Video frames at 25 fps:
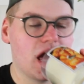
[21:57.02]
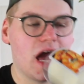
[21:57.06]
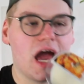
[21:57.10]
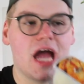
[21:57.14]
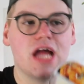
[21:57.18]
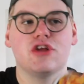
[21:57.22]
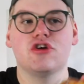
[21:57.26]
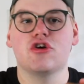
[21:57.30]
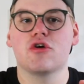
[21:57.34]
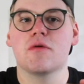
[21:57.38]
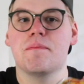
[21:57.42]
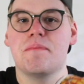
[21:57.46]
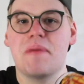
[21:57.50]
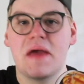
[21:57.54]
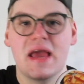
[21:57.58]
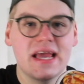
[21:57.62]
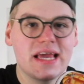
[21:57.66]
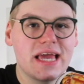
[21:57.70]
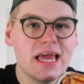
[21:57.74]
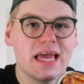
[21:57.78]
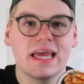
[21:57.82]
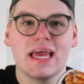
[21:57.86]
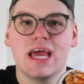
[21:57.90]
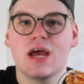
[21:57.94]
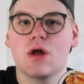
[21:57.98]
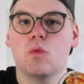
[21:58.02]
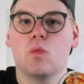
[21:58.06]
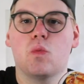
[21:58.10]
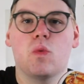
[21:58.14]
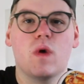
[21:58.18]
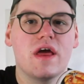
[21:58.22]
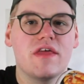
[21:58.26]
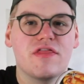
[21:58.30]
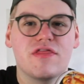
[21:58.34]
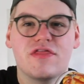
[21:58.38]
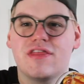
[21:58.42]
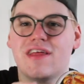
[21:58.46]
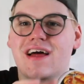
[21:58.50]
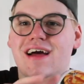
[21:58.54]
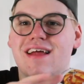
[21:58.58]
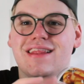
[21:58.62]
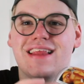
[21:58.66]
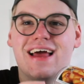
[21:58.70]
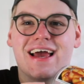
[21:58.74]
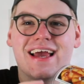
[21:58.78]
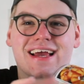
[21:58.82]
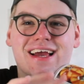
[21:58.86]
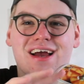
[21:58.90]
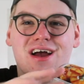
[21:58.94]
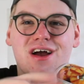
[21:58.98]
and you're baking it with
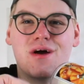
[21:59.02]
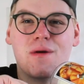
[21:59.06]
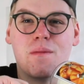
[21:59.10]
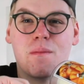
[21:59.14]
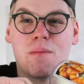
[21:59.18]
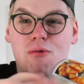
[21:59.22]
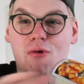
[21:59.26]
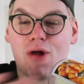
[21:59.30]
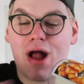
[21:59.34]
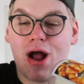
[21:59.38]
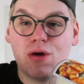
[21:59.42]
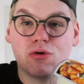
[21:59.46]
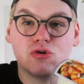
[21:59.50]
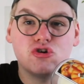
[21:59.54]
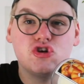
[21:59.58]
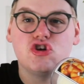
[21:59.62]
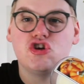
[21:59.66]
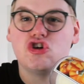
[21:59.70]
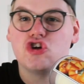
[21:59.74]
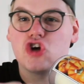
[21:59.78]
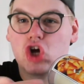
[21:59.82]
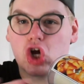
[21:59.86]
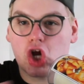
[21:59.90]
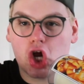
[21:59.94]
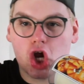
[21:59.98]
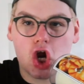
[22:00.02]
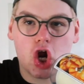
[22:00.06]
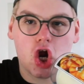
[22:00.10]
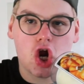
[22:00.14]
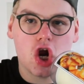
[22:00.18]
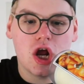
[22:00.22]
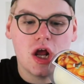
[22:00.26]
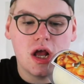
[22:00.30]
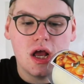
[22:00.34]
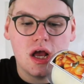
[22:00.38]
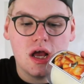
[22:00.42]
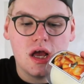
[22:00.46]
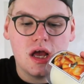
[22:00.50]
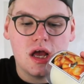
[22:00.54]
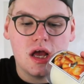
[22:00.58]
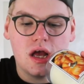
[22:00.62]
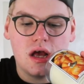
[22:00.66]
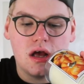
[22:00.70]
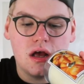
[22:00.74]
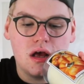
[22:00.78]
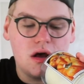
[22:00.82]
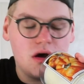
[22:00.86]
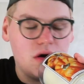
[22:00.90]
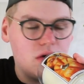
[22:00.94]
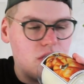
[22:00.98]
like brown sugar.
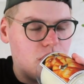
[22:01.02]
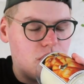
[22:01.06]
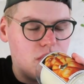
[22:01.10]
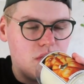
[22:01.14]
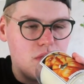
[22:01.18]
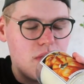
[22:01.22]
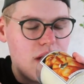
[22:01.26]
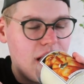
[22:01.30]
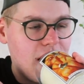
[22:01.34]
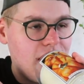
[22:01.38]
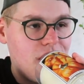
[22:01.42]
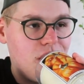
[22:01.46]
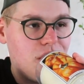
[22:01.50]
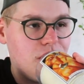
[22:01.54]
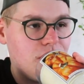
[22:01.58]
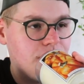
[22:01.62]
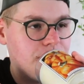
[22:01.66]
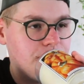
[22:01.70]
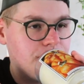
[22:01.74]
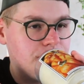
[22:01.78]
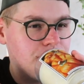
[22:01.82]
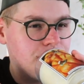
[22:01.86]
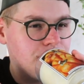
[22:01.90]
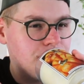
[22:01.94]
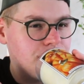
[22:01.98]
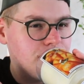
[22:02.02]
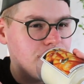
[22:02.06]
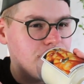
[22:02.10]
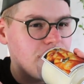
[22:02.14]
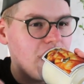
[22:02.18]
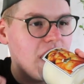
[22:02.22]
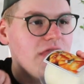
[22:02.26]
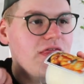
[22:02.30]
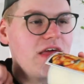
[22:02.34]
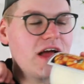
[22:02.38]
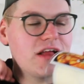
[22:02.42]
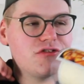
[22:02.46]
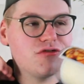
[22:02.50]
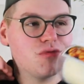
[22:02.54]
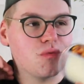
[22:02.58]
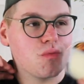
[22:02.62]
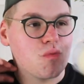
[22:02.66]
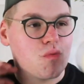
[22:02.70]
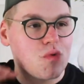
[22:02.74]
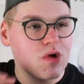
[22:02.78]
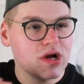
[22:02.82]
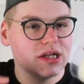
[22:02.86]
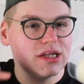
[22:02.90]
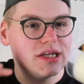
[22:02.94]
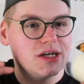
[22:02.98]
Oh, wow. That's
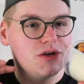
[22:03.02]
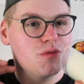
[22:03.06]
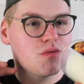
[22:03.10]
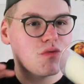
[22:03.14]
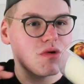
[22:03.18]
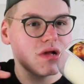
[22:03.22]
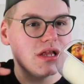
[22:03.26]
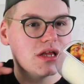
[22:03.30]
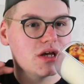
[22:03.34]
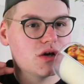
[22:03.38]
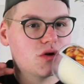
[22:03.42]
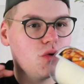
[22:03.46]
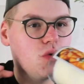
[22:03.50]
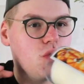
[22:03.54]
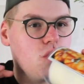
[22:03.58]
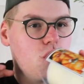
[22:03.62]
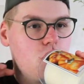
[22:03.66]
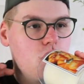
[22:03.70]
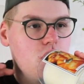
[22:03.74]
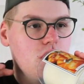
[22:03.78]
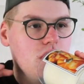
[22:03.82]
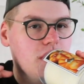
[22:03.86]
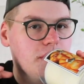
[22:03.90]
really, really cool